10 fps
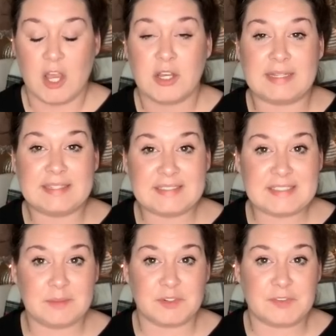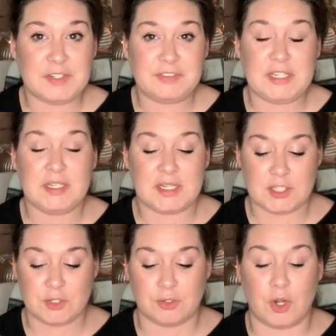I listed them for 50. They
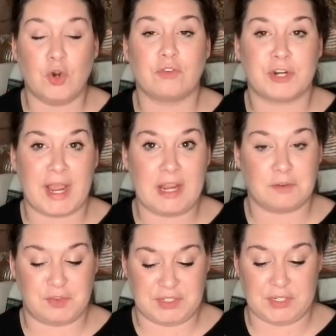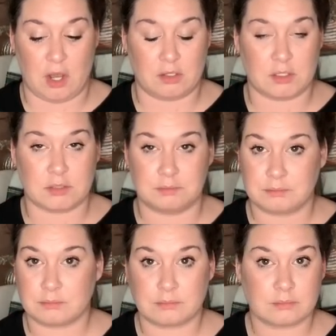sold overnight for $50.
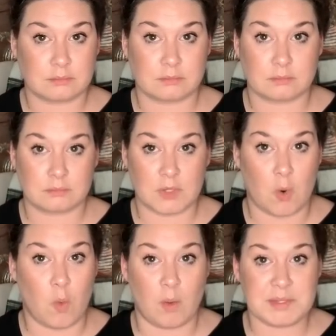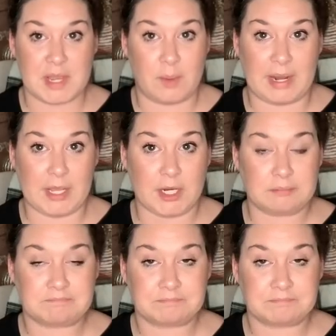What was I waiting on?